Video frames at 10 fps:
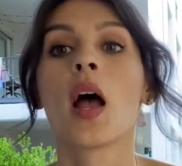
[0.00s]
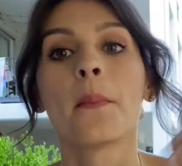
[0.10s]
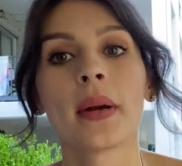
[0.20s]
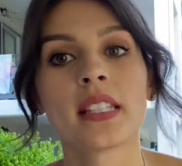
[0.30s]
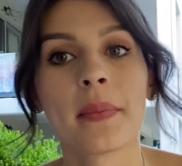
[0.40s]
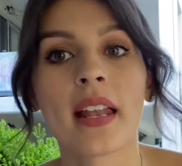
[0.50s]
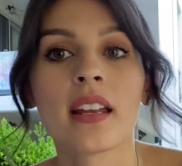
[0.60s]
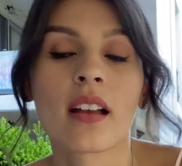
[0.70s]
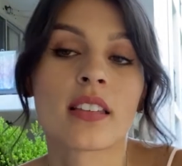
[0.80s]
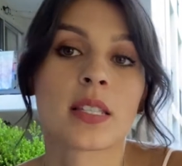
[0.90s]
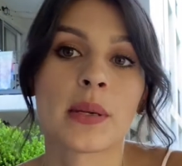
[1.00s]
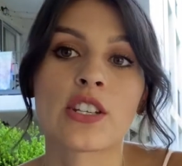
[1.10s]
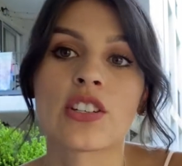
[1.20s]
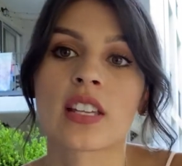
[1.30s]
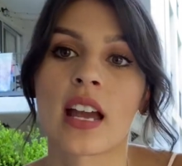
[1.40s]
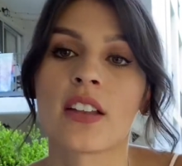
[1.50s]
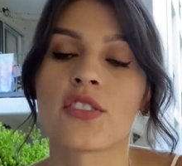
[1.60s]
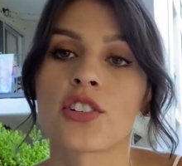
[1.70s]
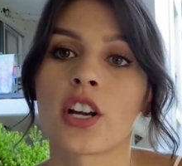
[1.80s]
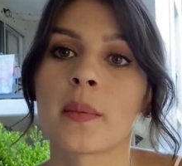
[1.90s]
But depending on the species kind of
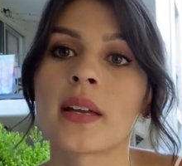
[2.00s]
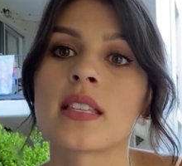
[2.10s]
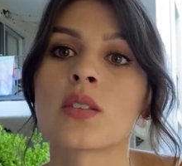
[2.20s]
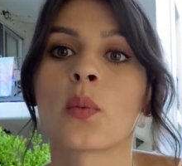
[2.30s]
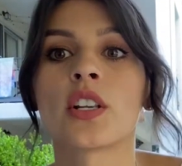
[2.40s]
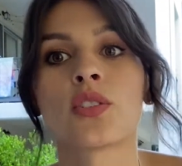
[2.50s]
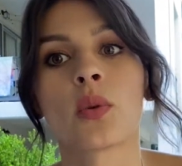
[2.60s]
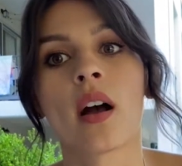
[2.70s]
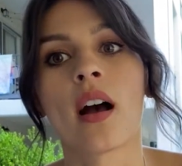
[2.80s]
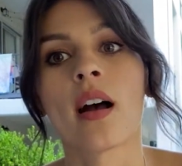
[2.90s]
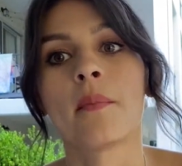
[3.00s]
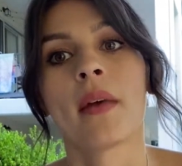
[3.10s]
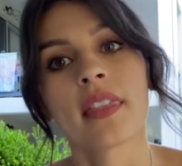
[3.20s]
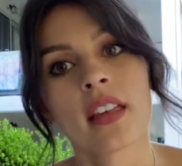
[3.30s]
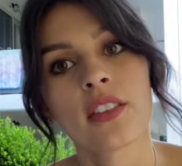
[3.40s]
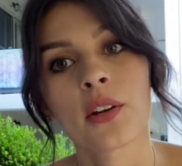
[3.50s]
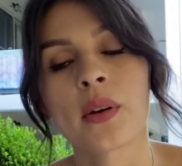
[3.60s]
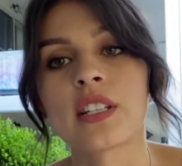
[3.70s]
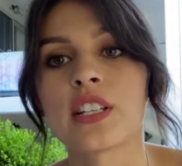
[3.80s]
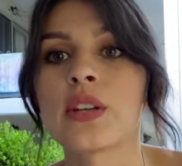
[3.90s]
determines which method they're
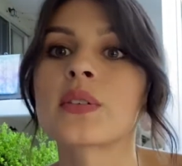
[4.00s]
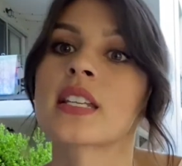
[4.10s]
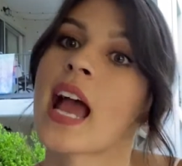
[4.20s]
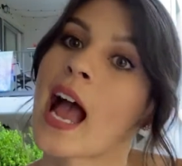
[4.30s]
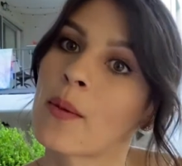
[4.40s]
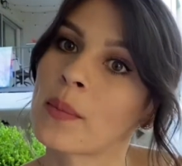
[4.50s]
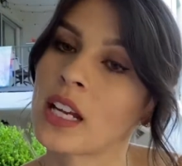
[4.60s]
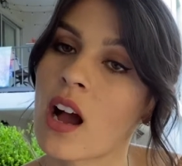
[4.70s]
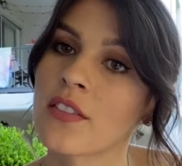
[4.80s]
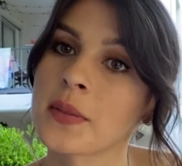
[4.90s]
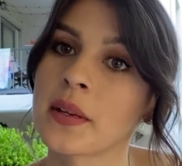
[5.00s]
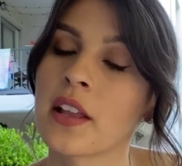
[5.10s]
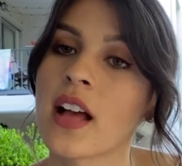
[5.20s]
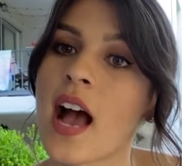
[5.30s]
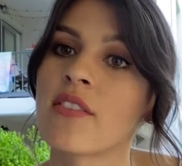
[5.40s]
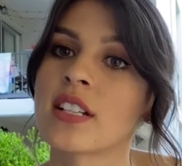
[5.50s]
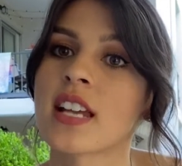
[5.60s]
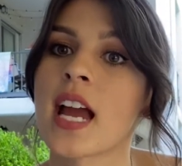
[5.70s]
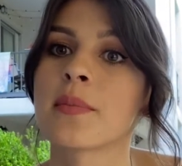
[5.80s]
going to use and how many offspring they'll have at a time.